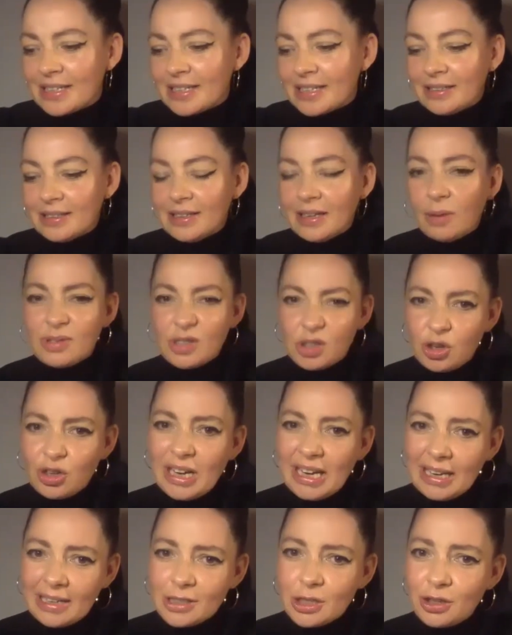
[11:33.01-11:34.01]
I was
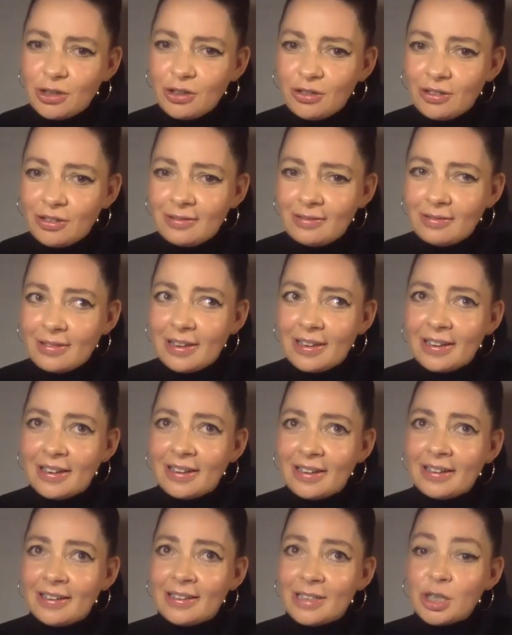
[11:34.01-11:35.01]
too too
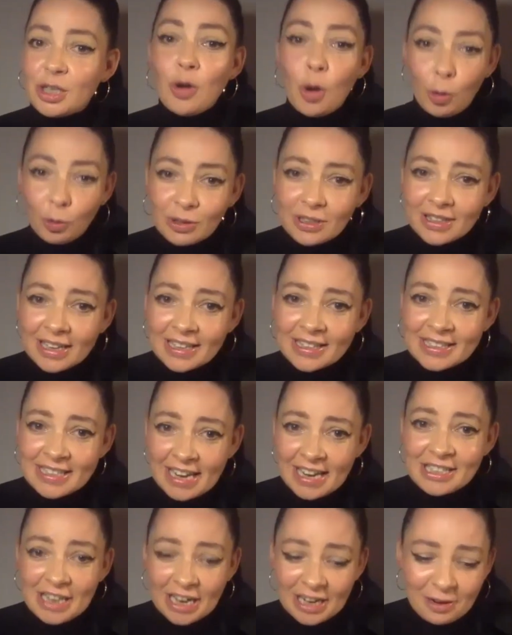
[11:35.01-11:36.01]
uh, too old at that
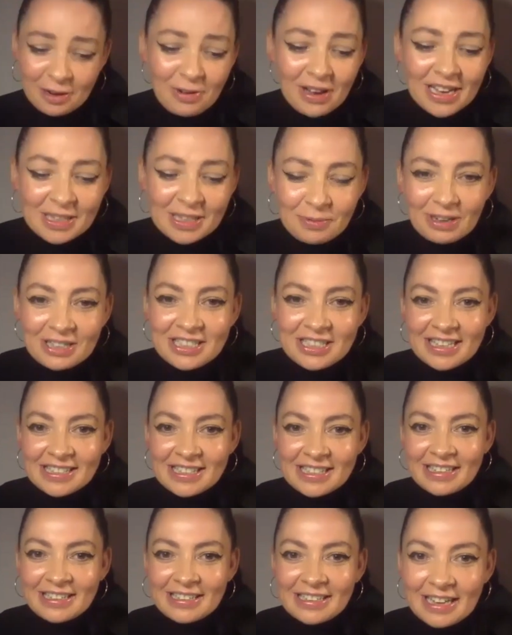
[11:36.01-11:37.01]
stage anyway, especially as
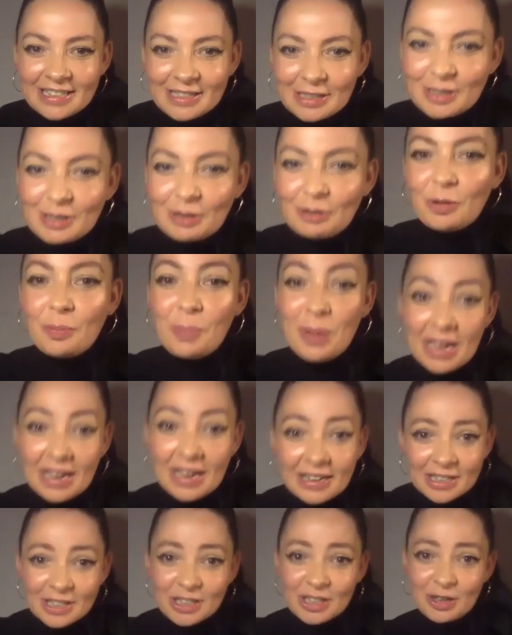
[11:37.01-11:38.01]
a as a solo
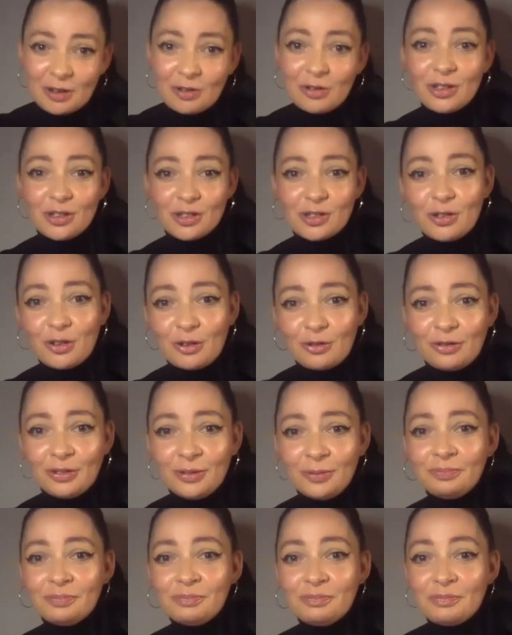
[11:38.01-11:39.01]
pianist. You know, you're sort of
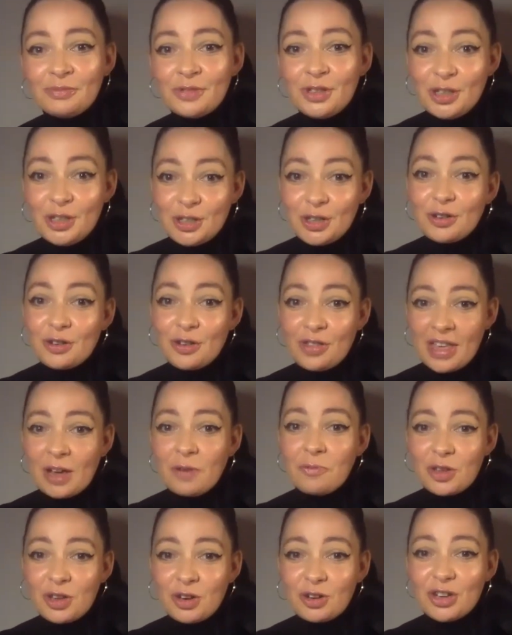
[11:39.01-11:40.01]
you do your thing
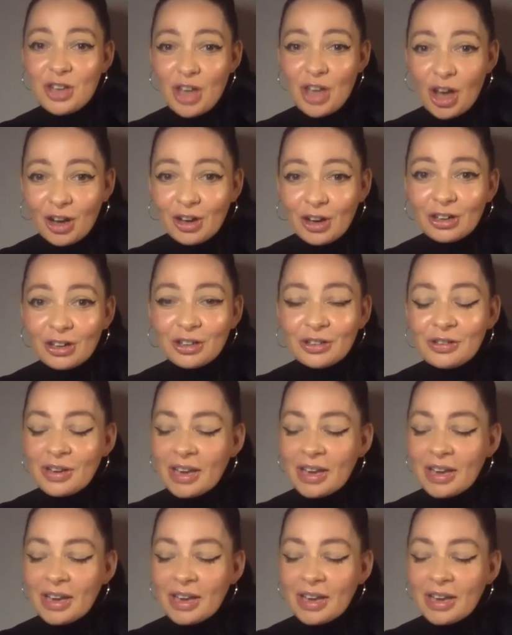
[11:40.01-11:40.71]
when you're younger.